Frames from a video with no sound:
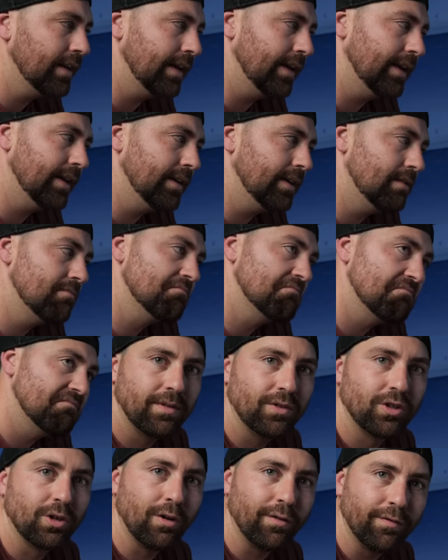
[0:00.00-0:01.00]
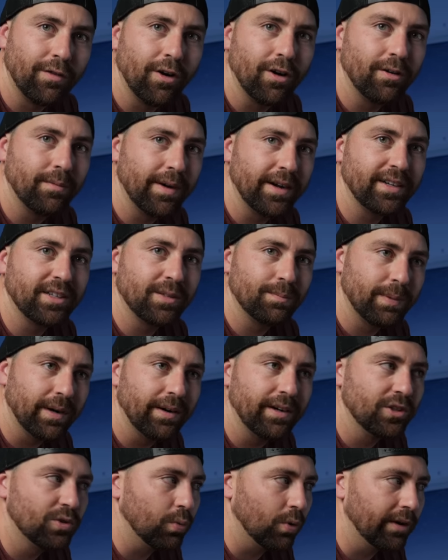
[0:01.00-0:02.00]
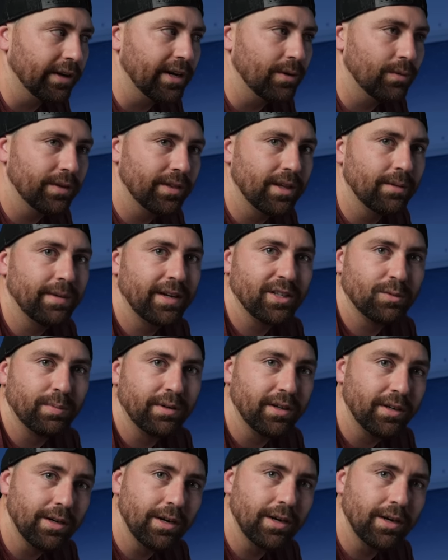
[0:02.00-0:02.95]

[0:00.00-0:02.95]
And so far, my experience working with them has been